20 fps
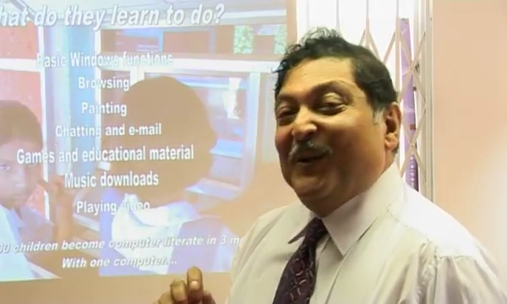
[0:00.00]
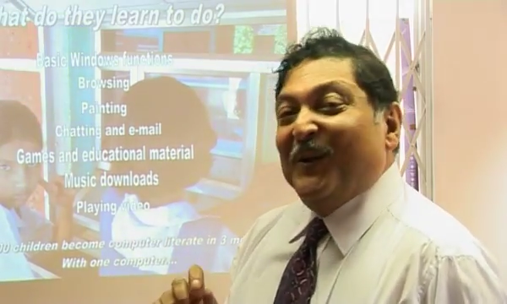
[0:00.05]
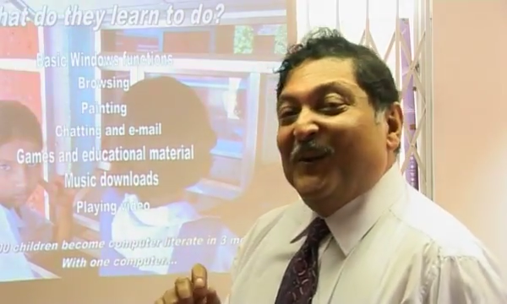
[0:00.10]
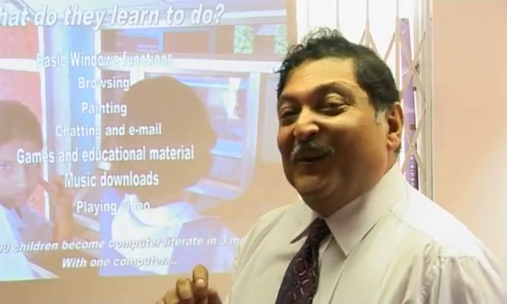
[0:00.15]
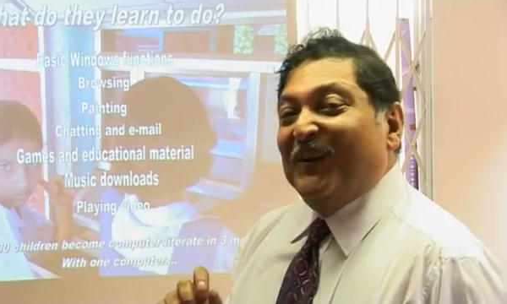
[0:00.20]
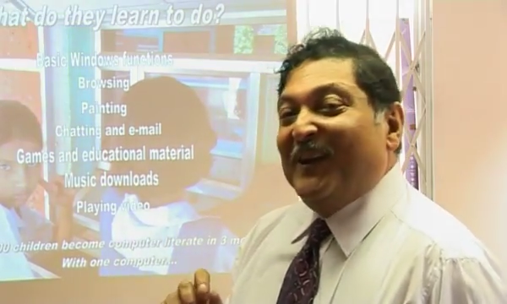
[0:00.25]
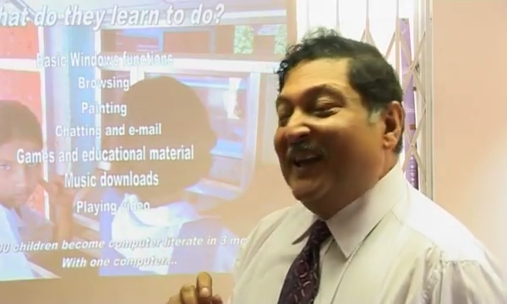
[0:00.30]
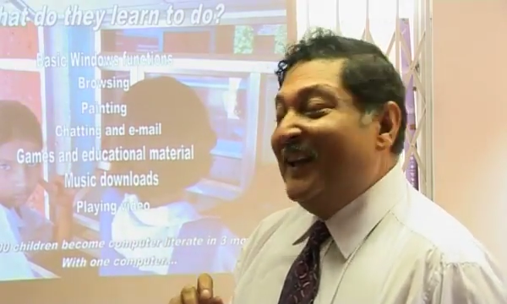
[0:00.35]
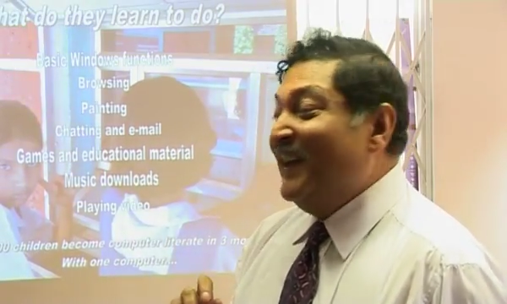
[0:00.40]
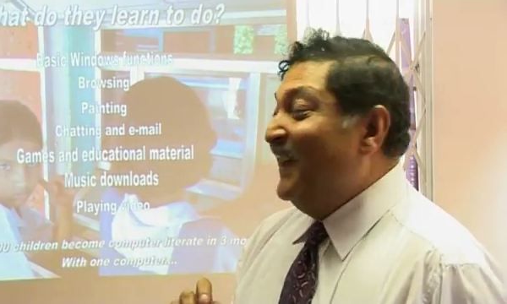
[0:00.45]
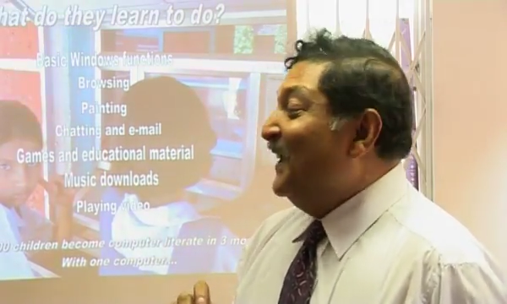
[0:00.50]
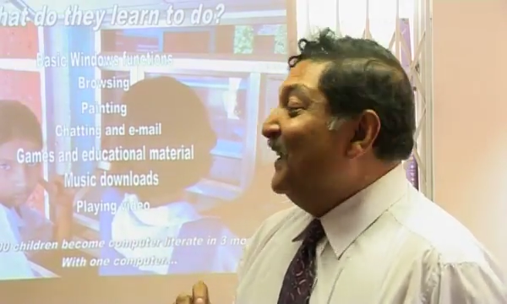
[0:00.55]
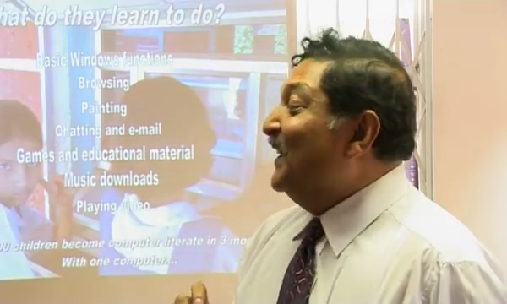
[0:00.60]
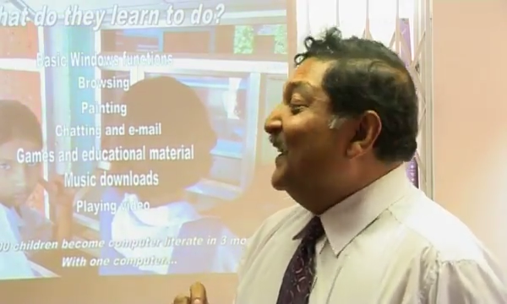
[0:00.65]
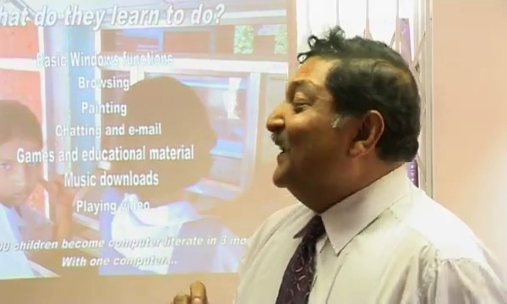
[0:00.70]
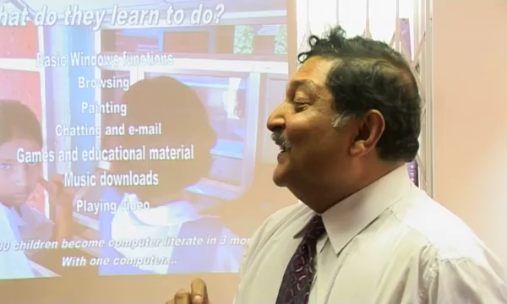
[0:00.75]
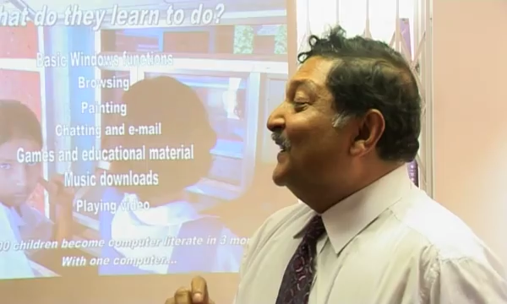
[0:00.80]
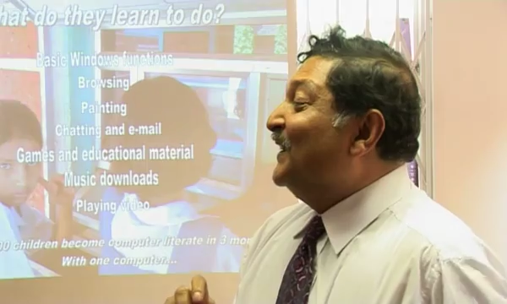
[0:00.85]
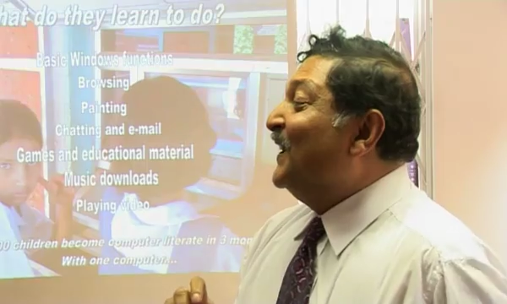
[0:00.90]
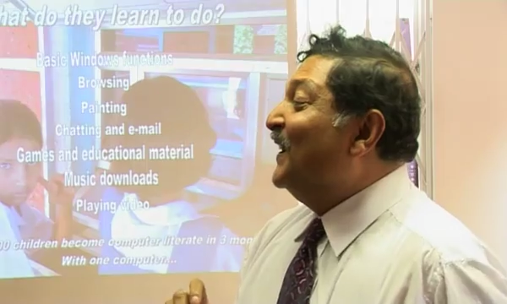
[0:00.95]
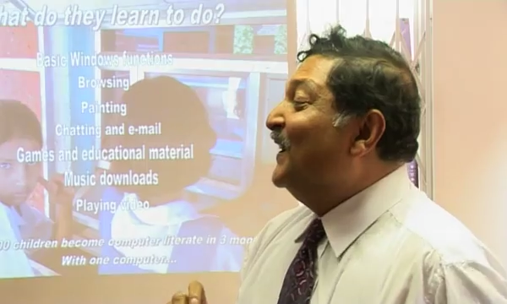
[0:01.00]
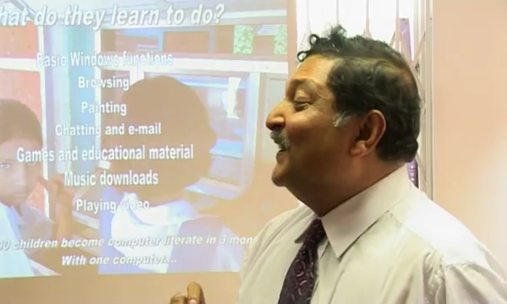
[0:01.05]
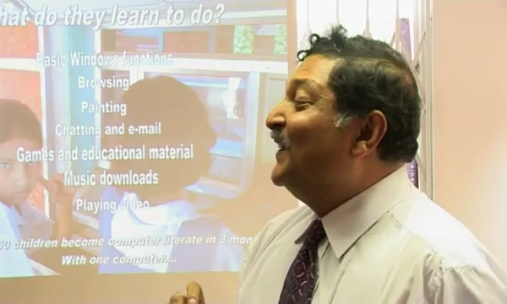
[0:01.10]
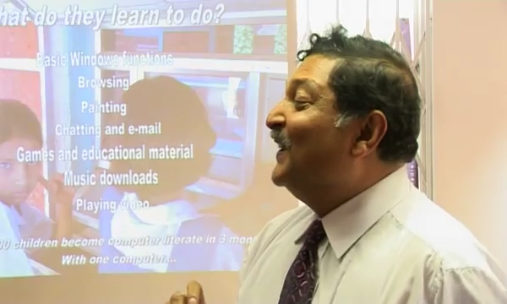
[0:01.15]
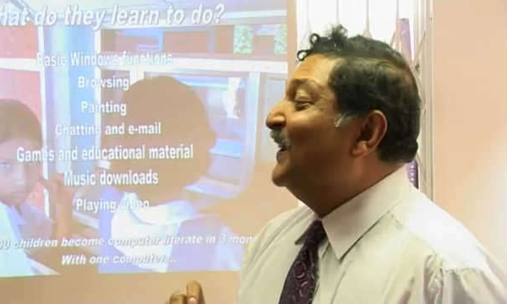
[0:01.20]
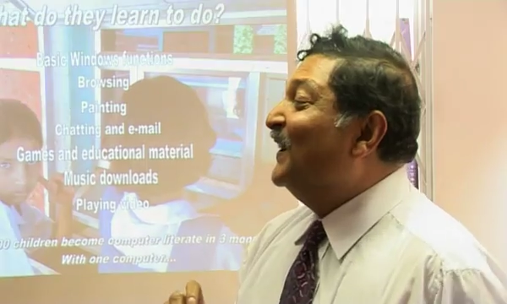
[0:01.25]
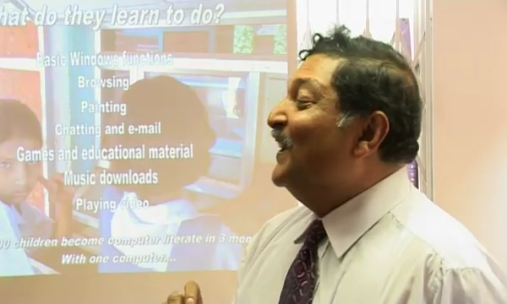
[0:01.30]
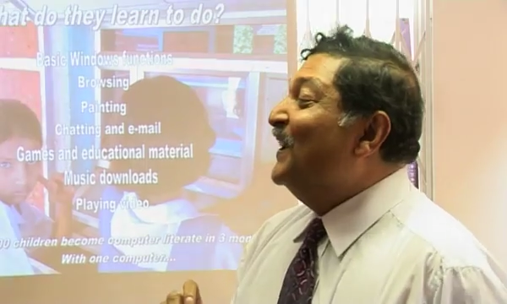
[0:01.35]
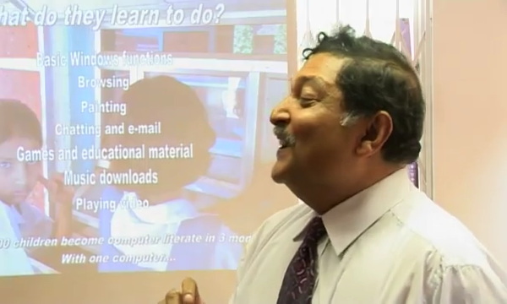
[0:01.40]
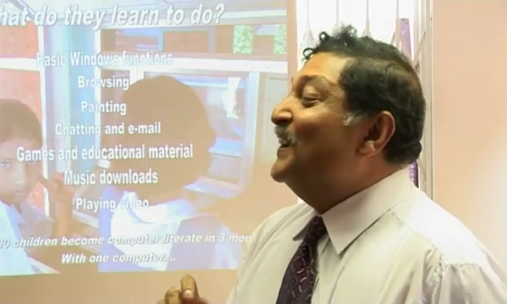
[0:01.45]
Okay?
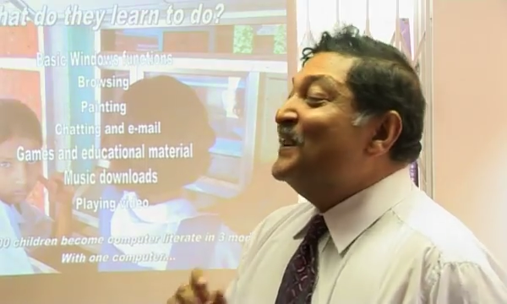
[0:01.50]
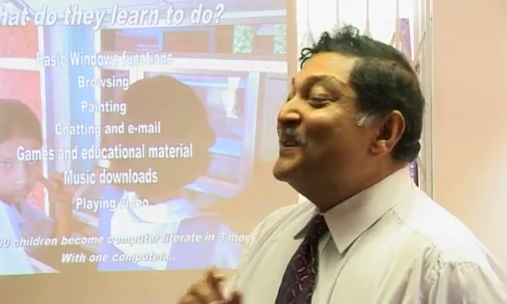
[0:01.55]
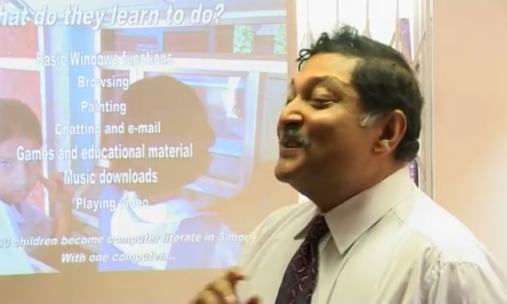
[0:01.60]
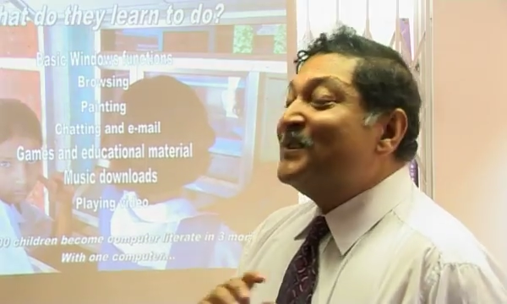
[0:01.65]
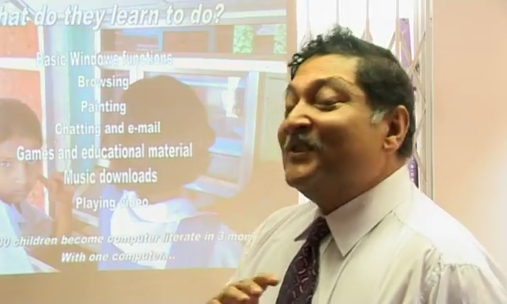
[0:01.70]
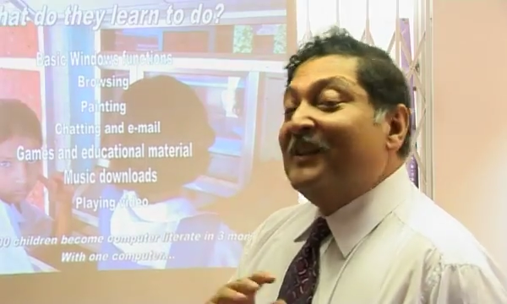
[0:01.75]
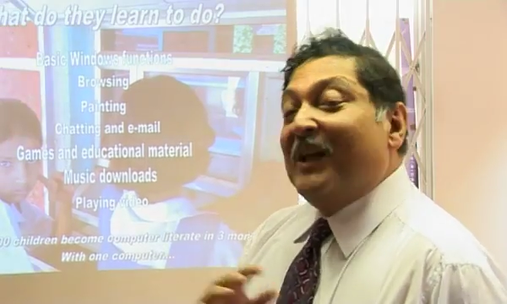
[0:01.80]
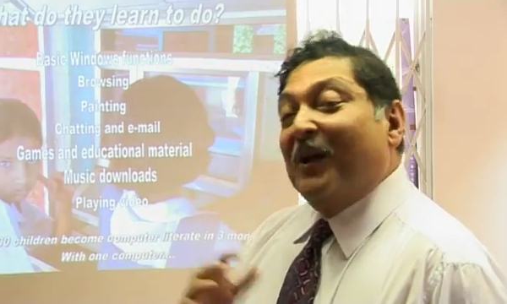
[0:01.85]
So